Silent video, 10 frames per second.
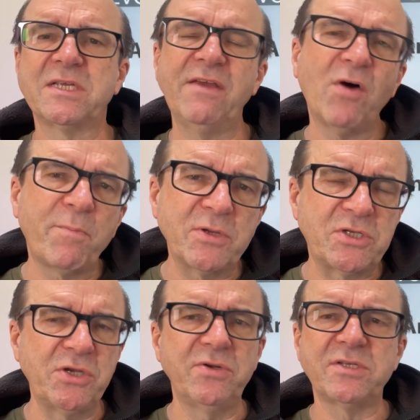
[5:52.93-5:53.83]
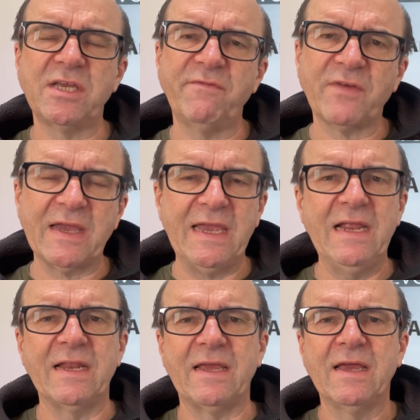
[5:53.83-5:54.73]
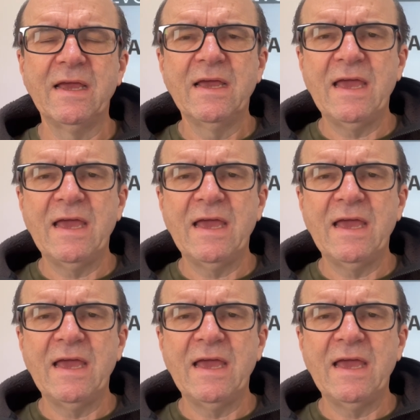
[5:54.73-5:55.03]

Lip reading: Give opportunity for healing